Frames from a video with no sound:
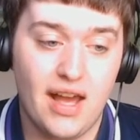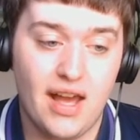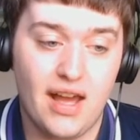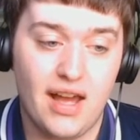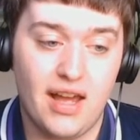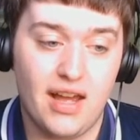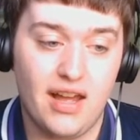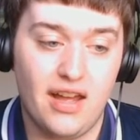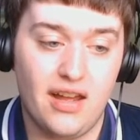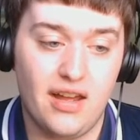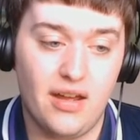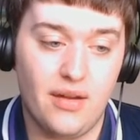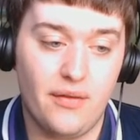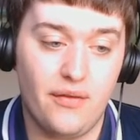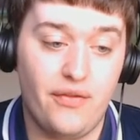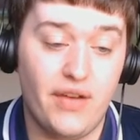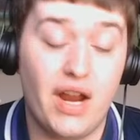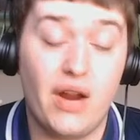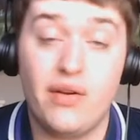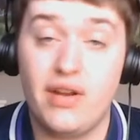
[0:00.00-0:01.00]
Uh,
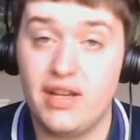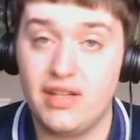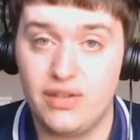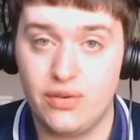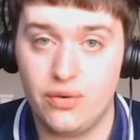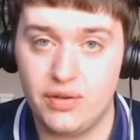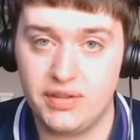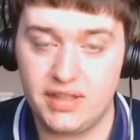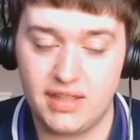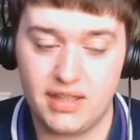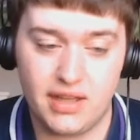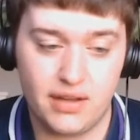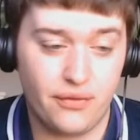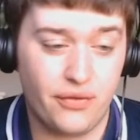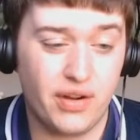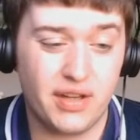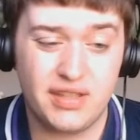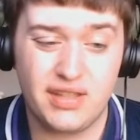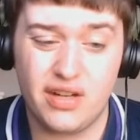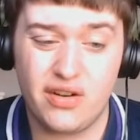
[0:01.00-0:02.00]
various sources,
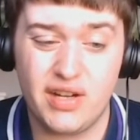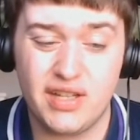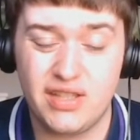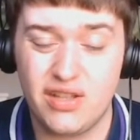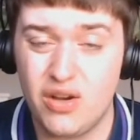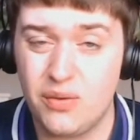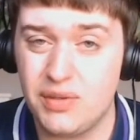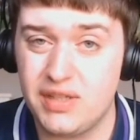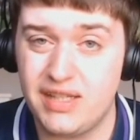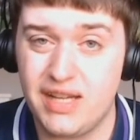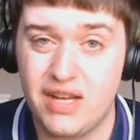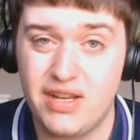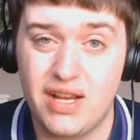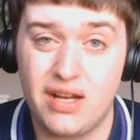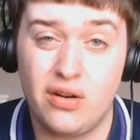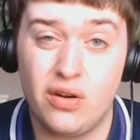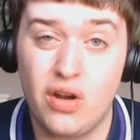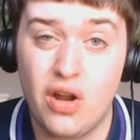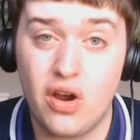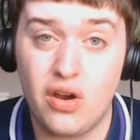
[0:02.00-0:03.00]
the first that I saw was
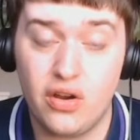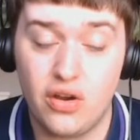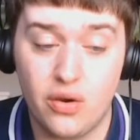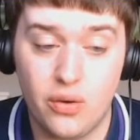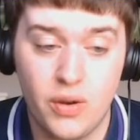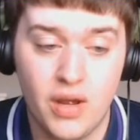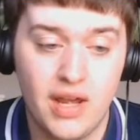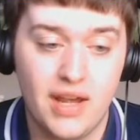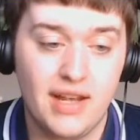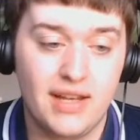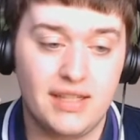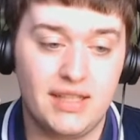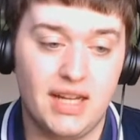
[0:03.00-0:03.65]
Daniele Longo